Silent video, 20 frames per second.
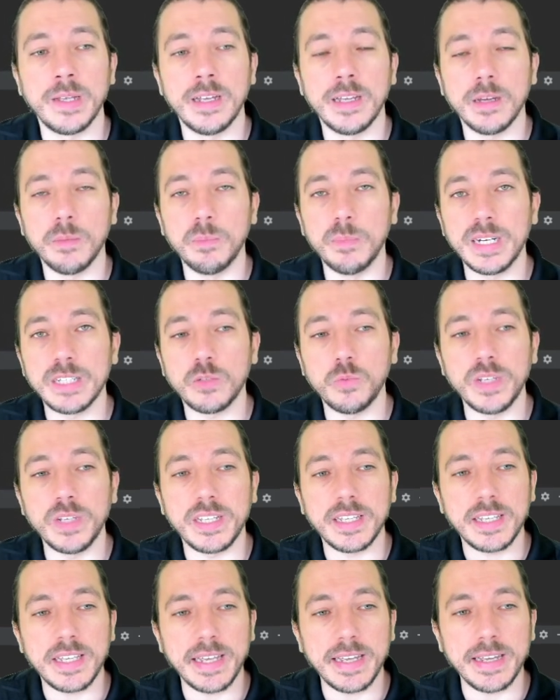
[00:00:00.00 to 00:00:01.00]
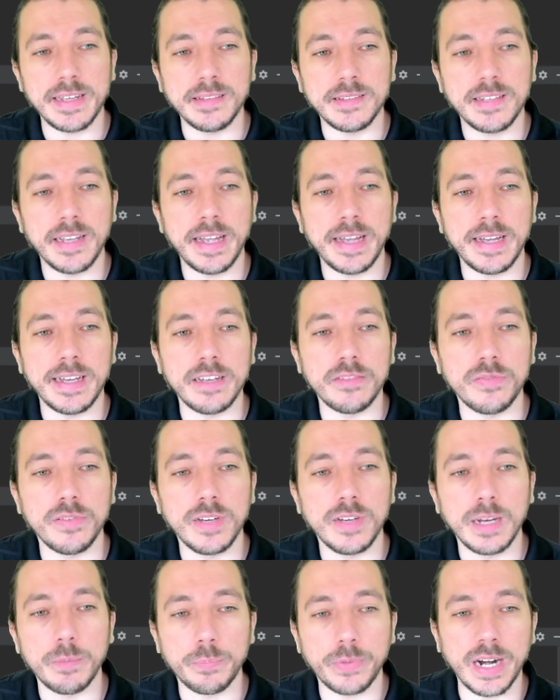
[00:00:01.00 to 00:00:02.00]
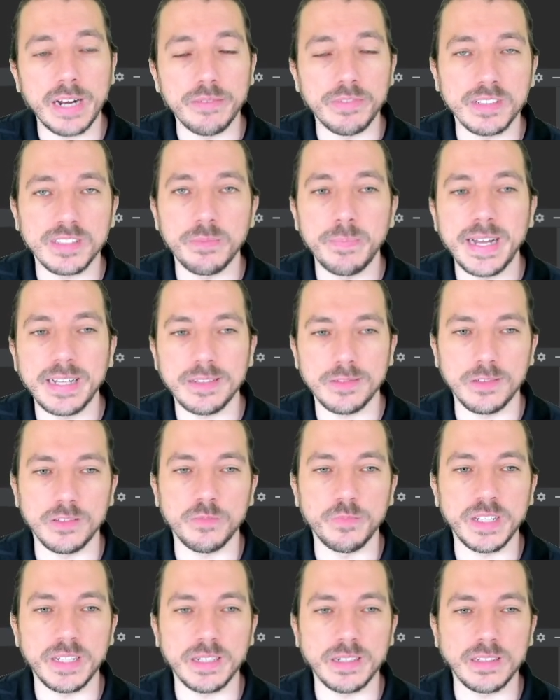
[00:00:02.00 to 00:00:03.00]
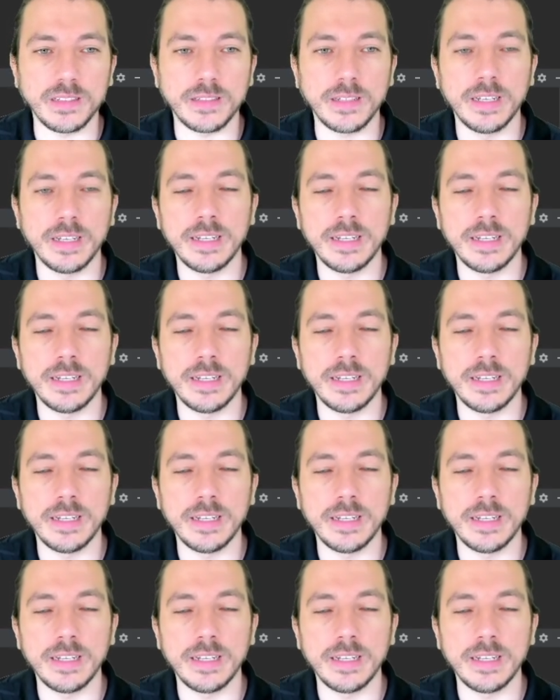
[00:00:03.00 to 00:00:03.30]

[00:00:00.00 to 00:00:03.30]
but we can't have a private method because